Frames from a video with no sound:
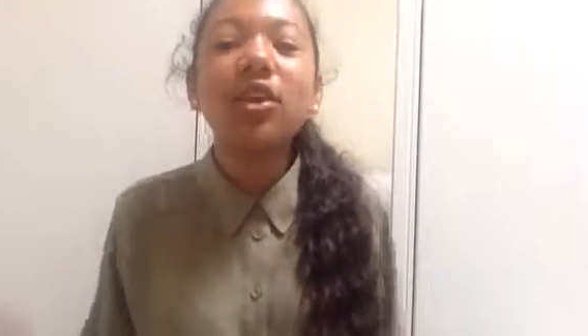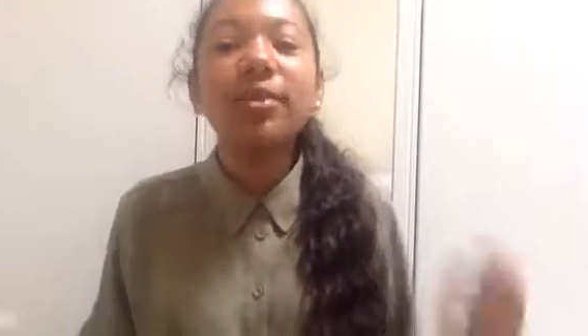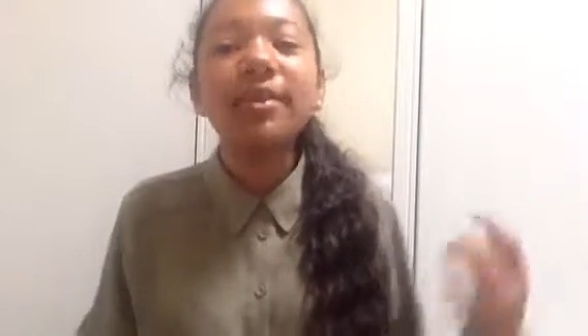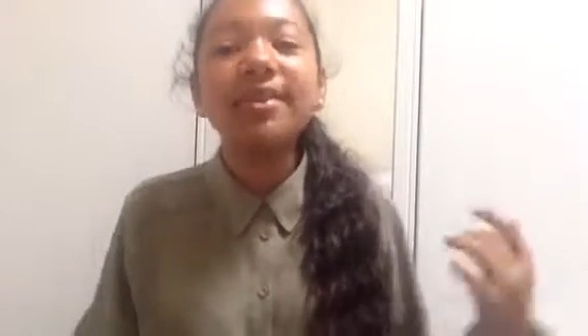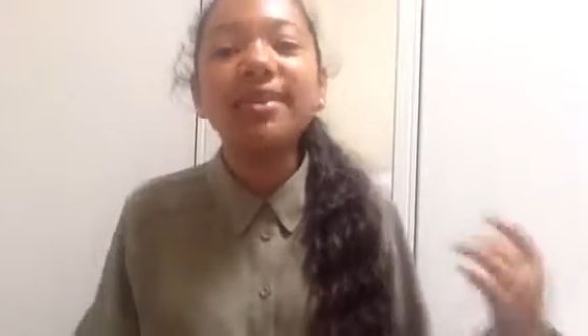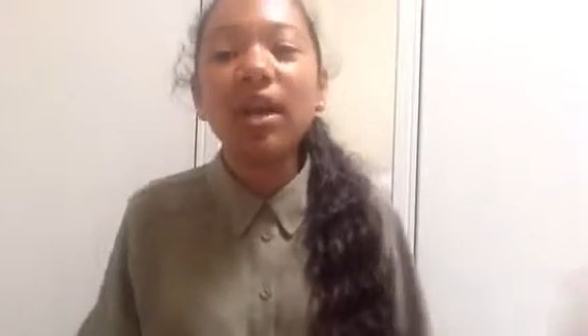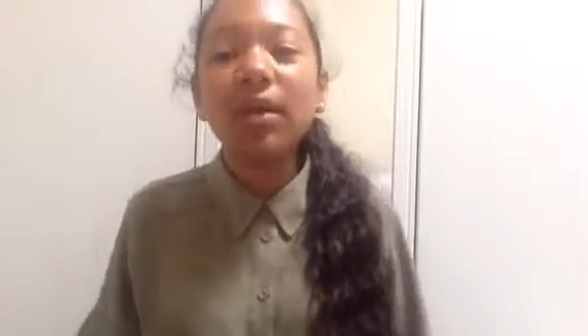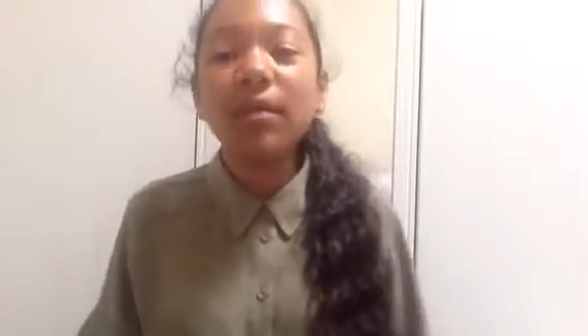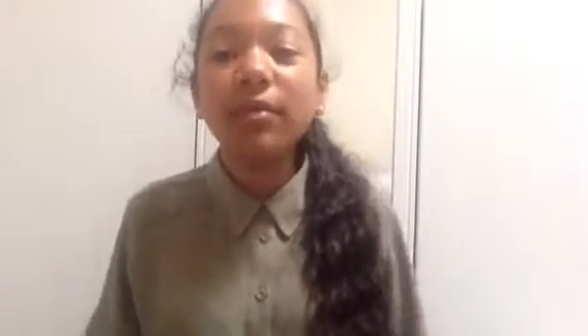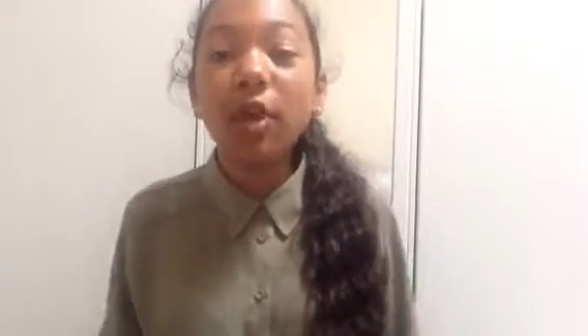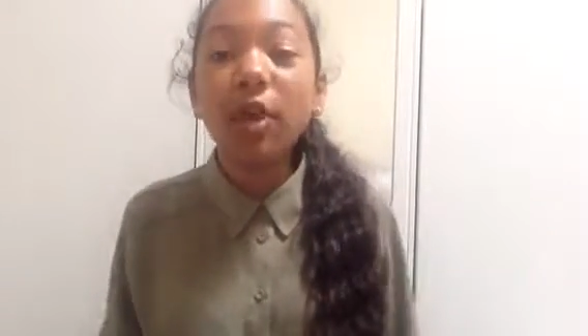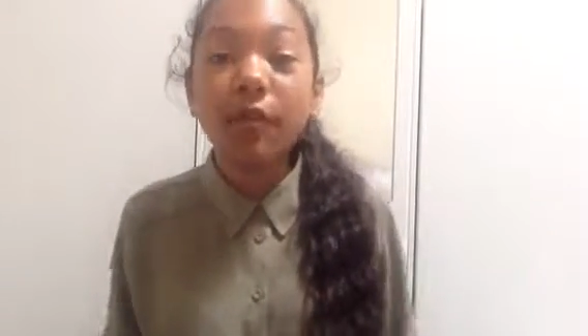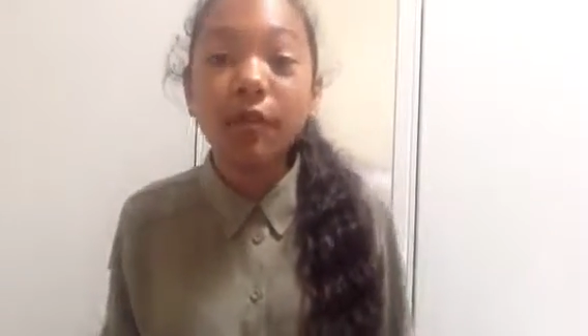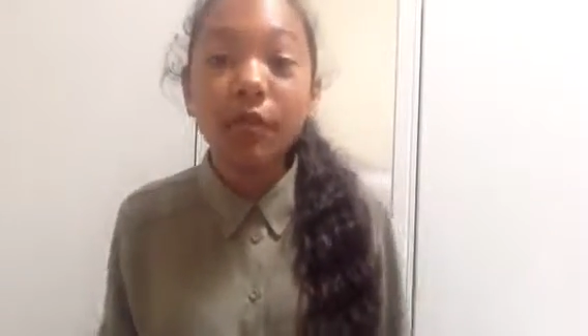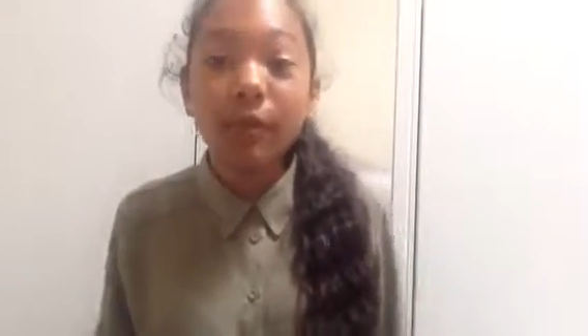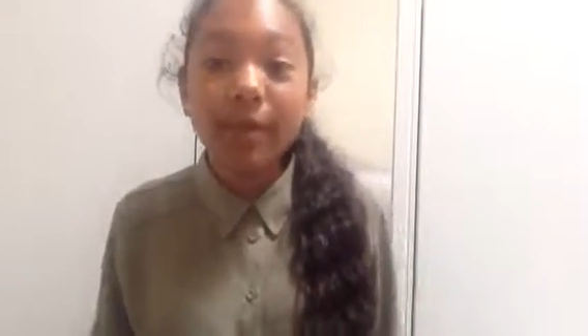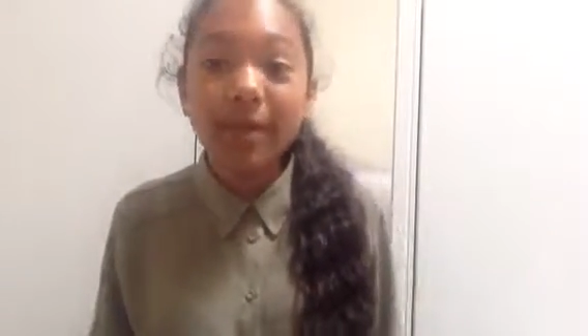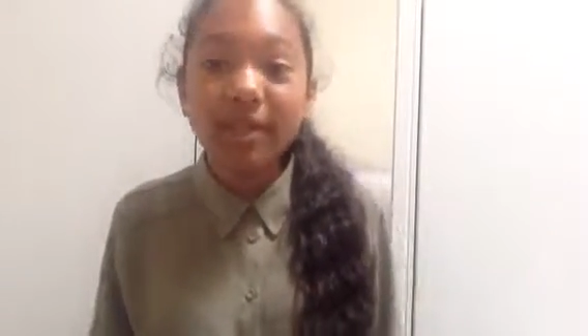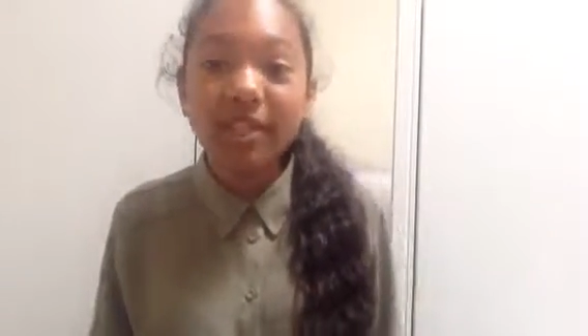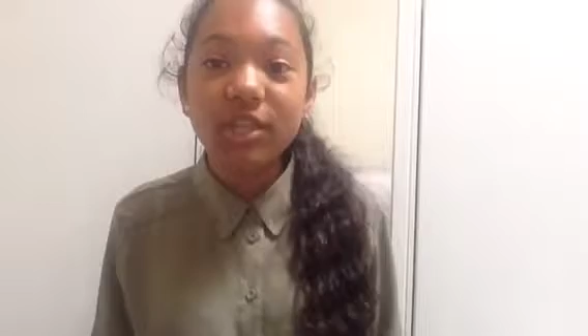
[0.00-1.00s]
comment down below if
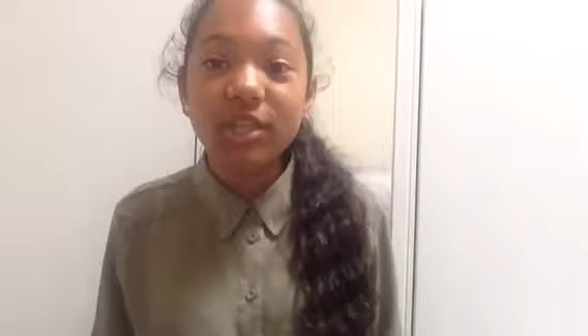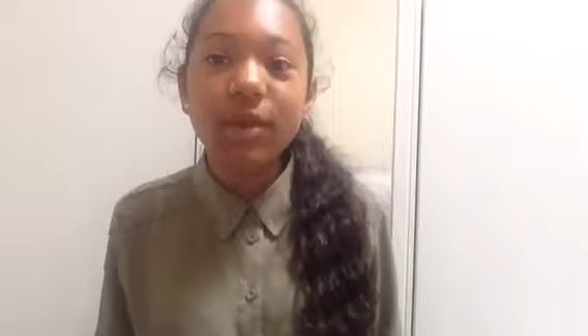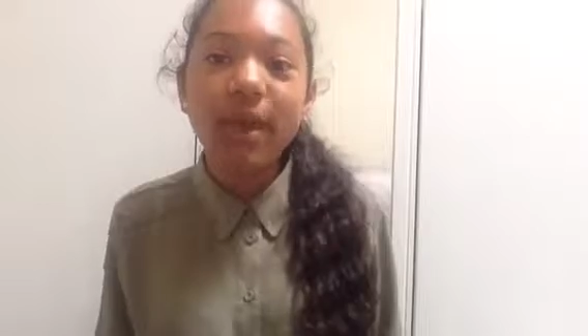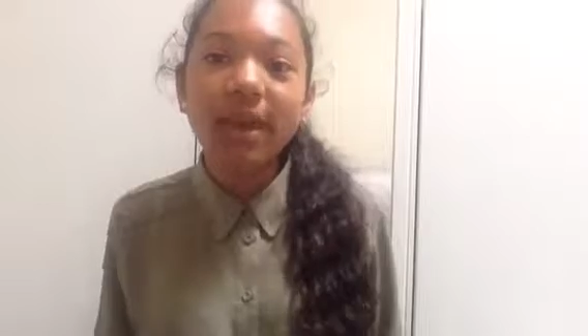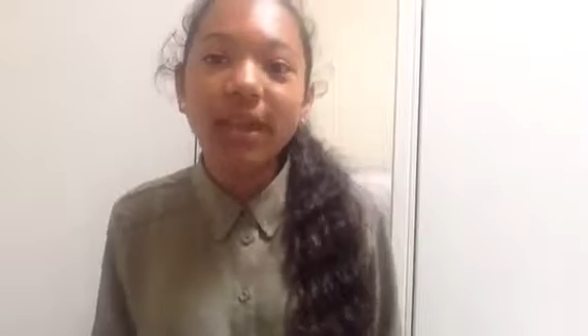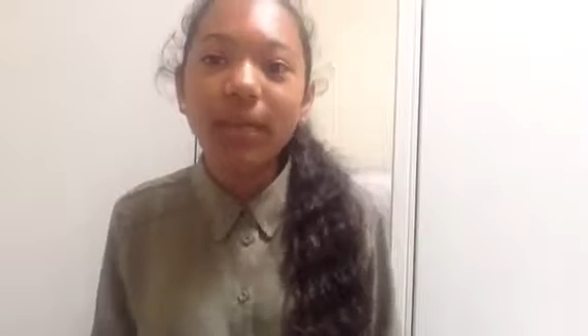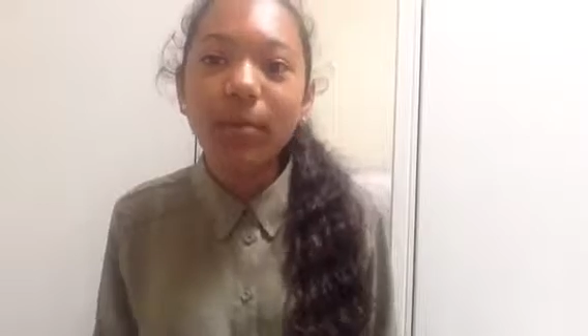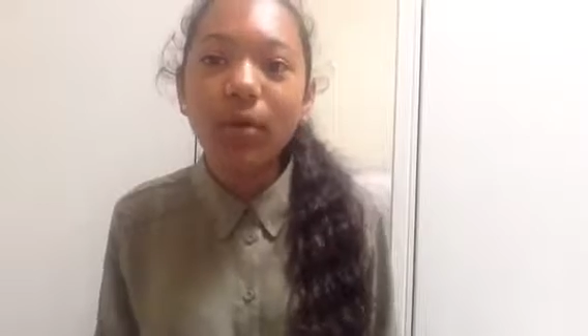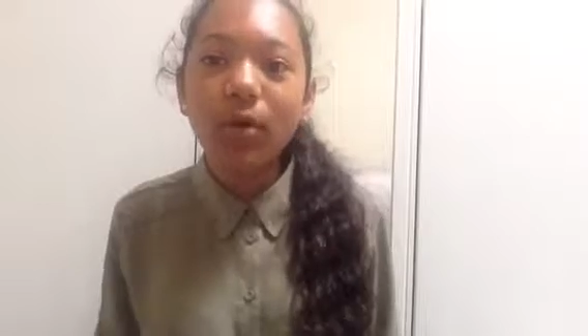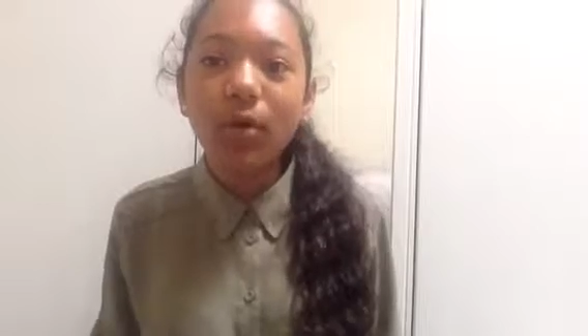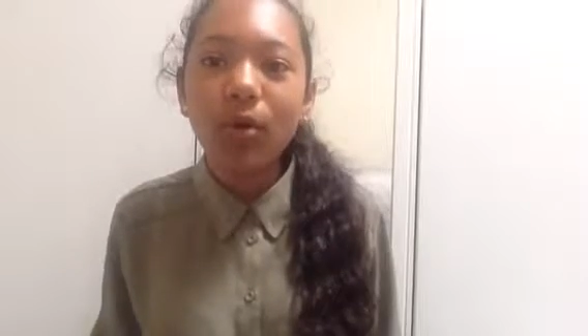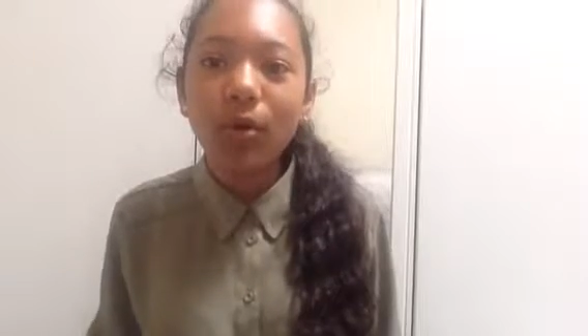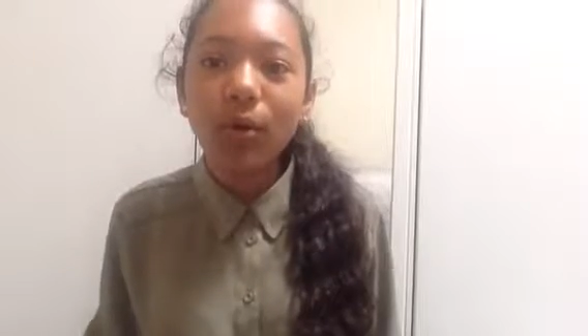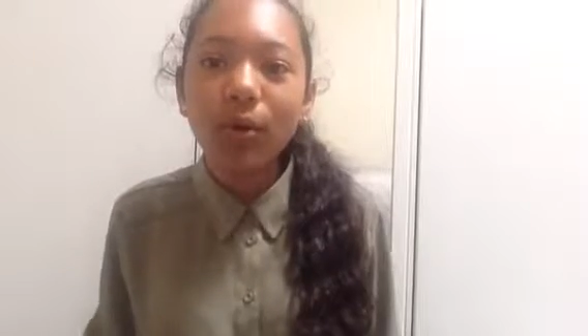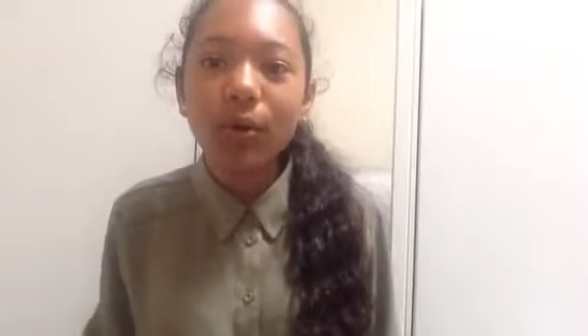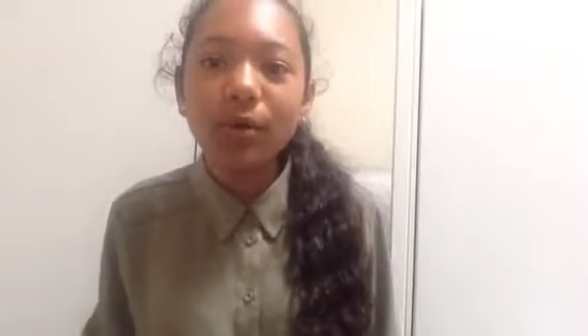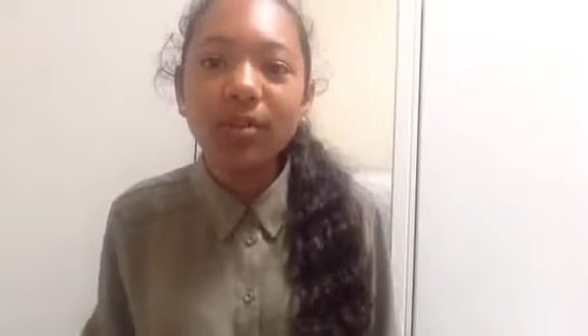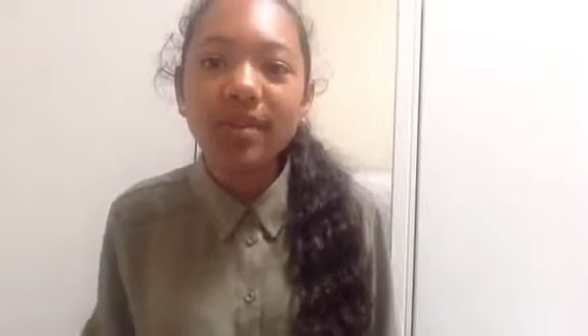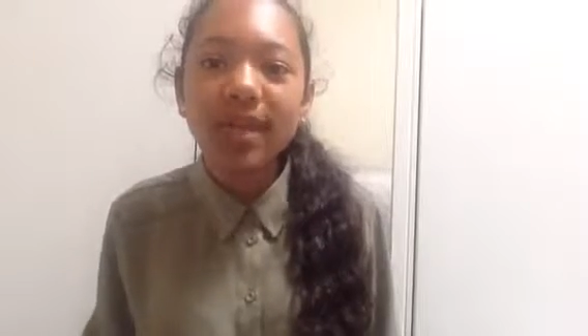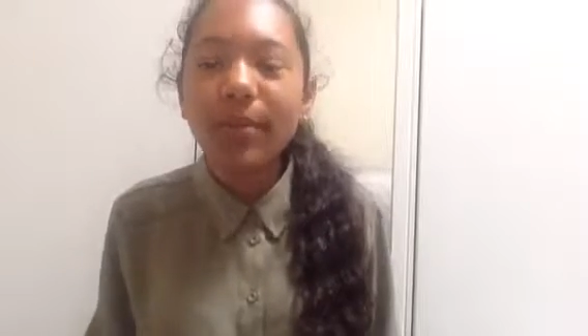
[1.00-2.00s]
you want me to do any more
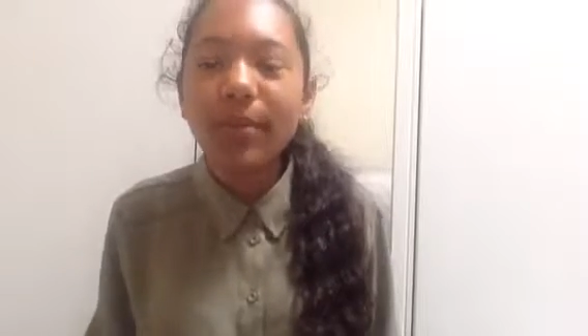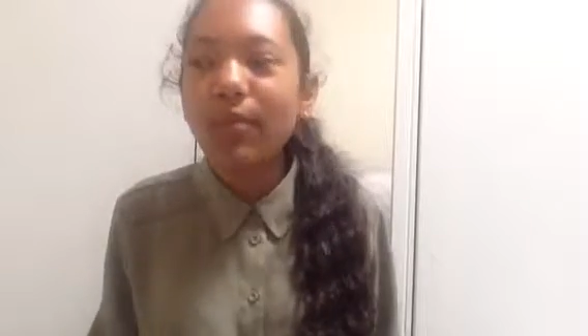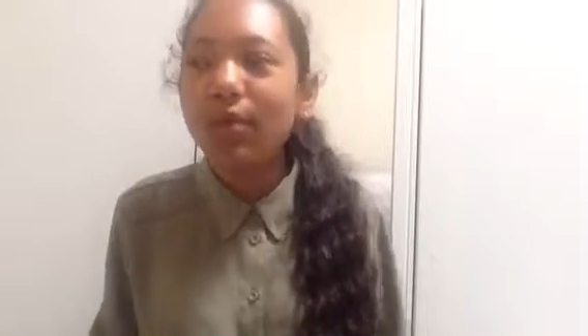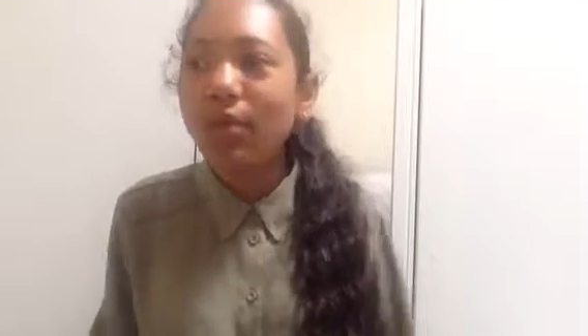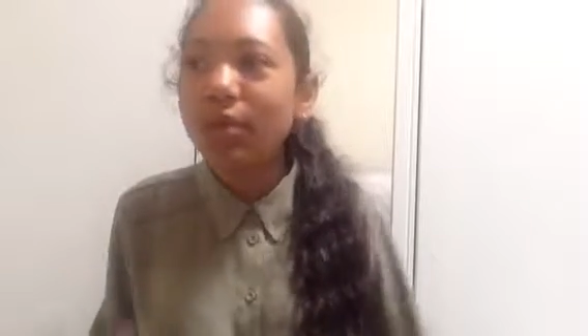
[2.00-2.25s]
hauls and